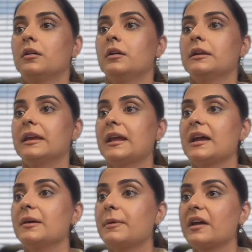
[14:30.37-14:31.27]
Can
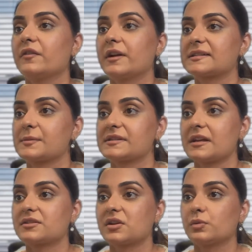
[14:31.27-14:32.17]
I apply for express
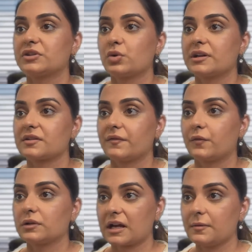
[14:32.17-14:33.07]
entry with 2 years of
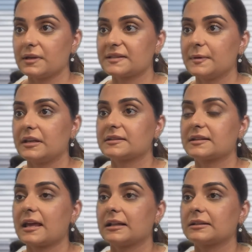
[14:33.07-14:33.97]
full-time experience
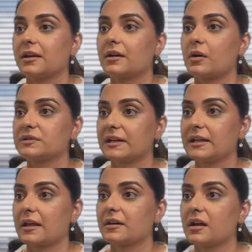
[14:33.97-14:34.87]
in healthcare outside
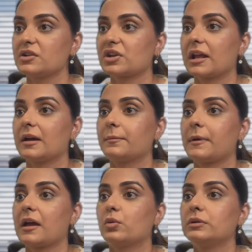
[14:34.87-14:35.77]
Canada? Shall I
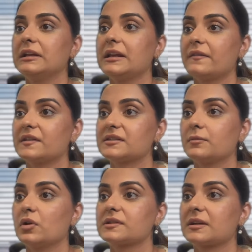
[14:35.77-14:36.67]
apply only in
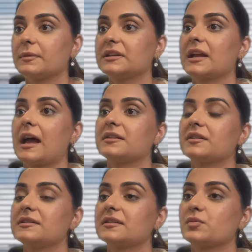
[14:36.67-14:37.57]
FSW or some other
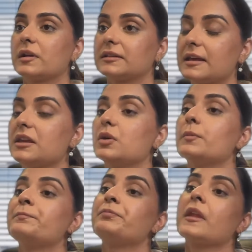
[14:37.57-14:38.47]
categories as well? Thank you.
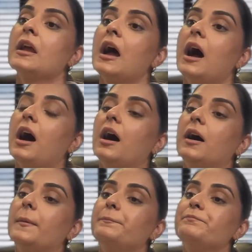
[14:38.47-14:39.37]

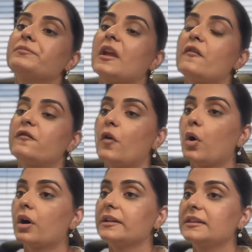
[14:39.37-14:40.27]
Um,
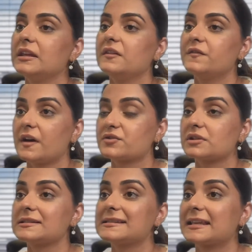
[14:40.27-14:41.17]
for the
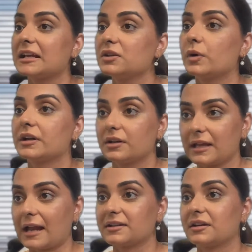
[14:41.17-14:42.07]
federal skilled worker
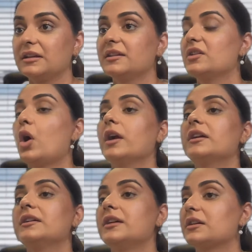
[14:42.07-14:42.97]
category, they're
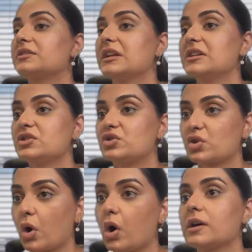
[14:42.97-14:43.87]
not conducting
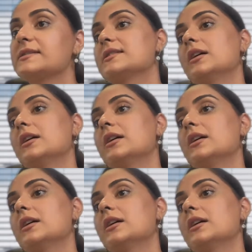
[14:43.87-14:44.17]
draws